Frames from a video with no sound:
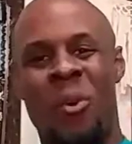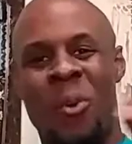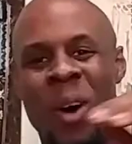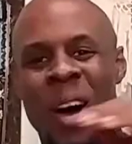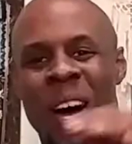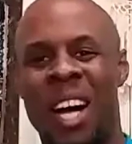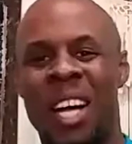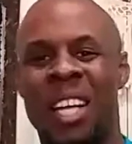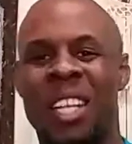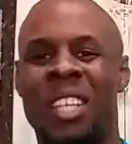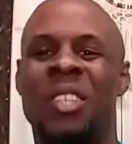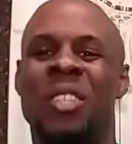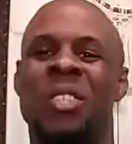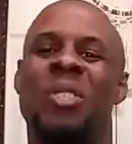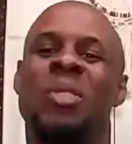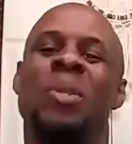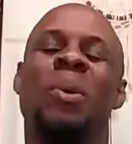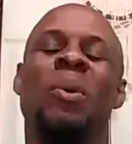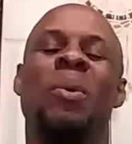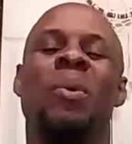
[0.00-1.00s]
1,
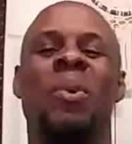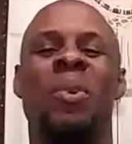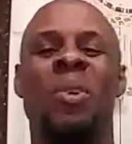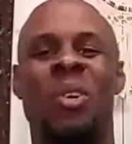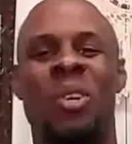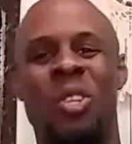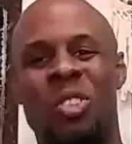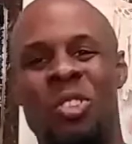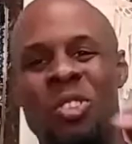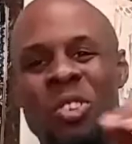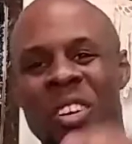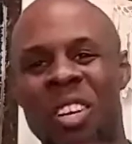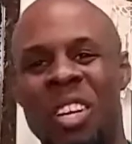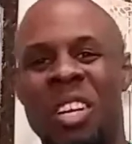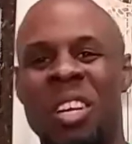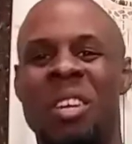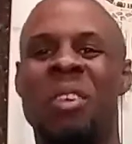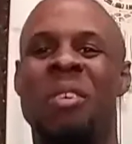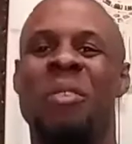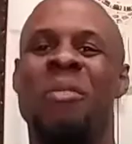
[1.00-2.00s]
2,
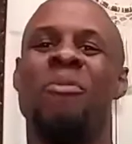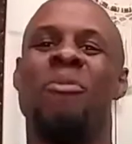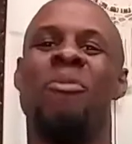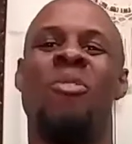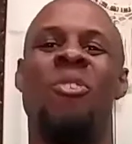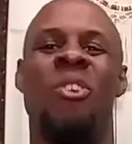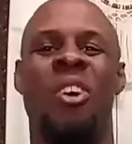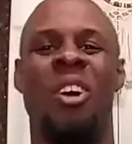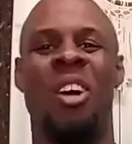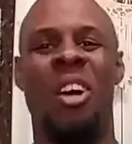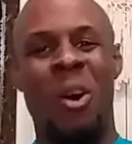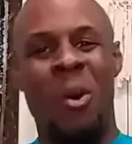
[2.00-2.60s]
3, 4.